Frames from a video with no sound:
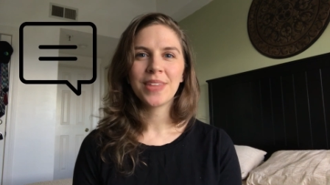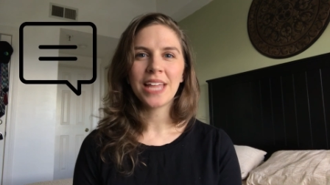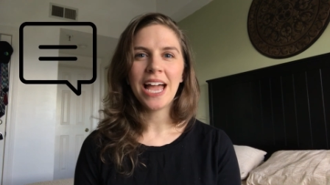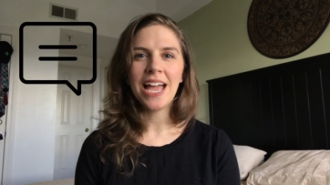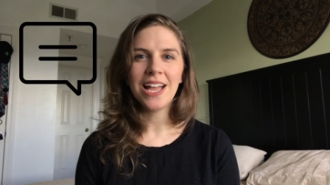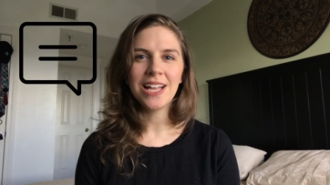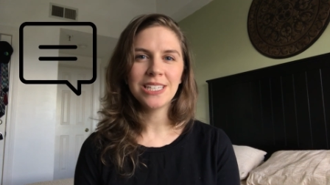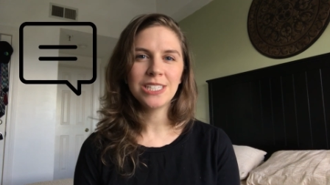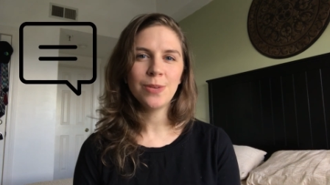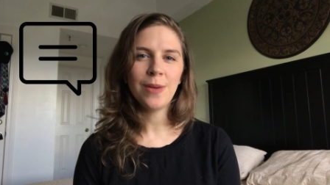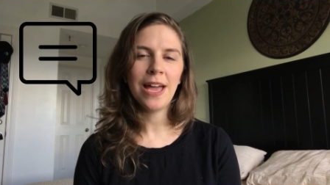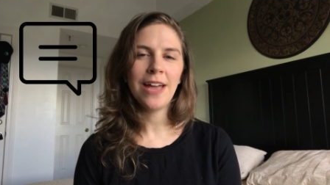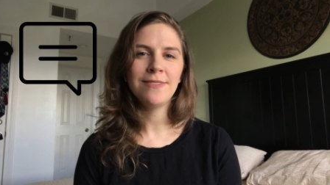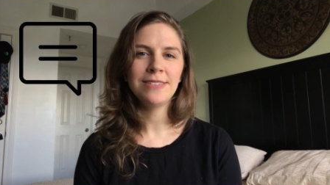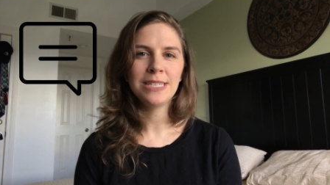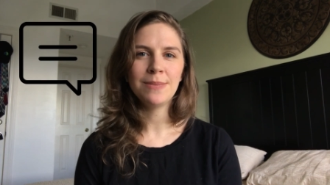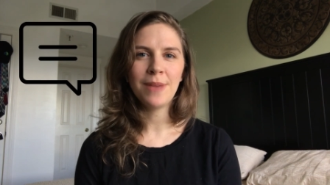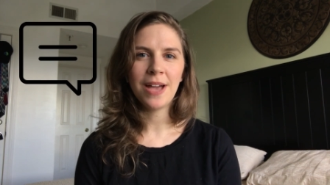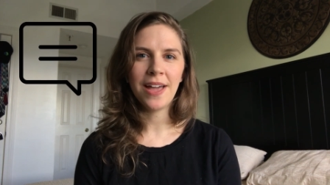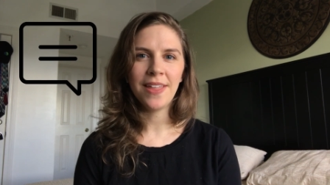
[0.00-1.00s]
I also have
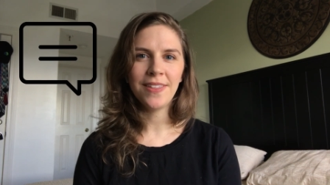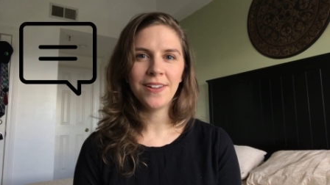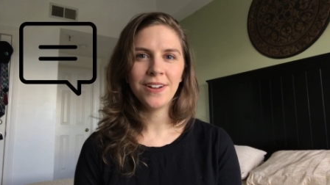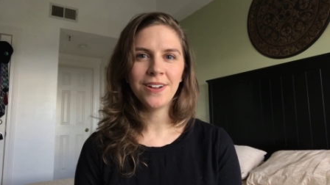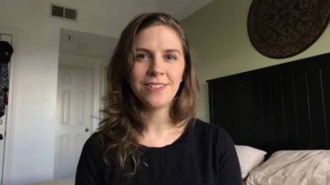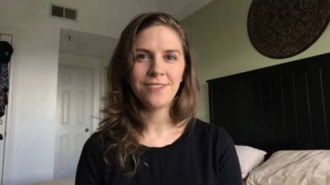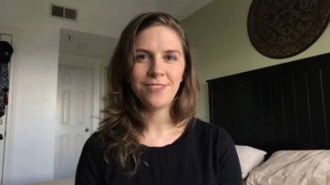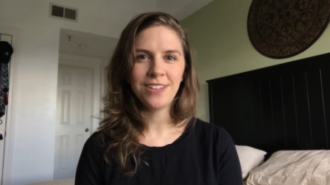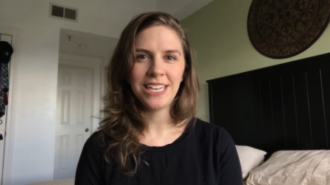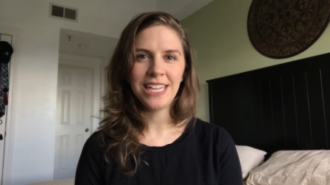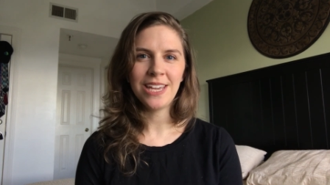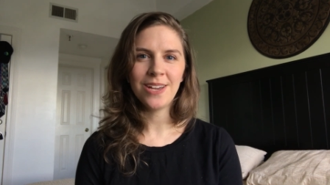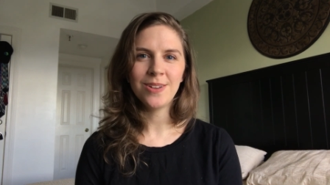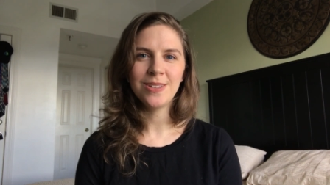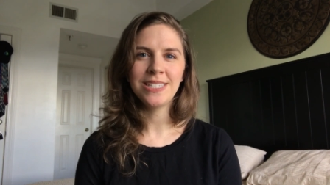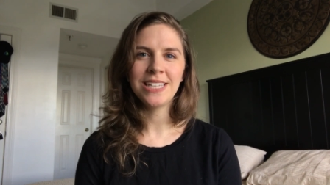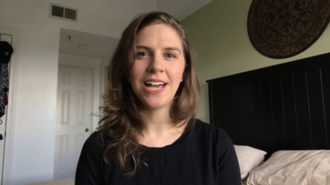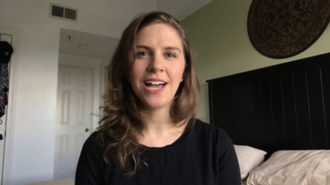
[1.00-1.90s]
some other videos